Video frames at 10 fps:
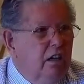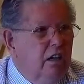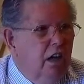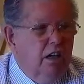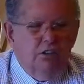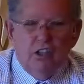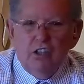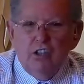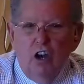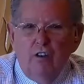God says,
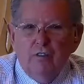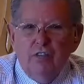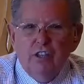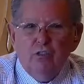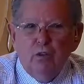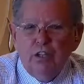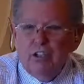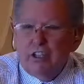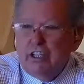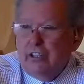offer this one
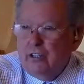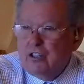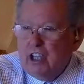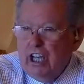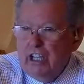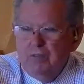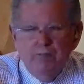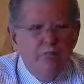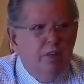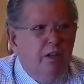instead of your son.
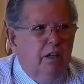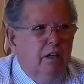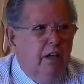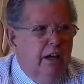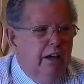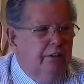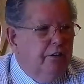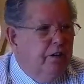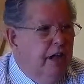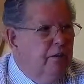And
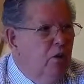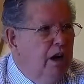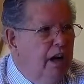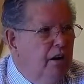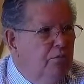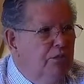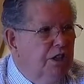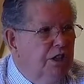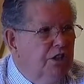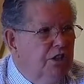Abraham
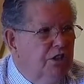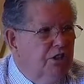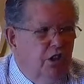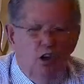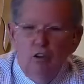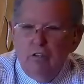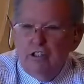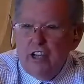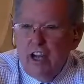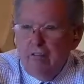says, Jehovah
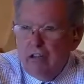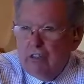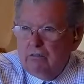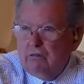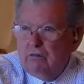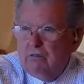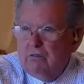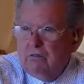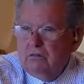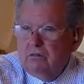Jireh.
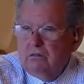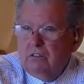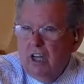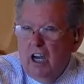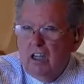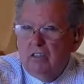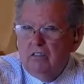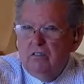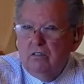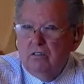God
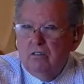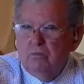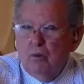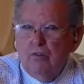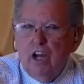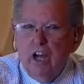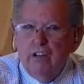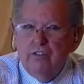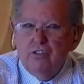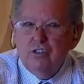
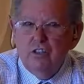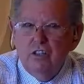provides.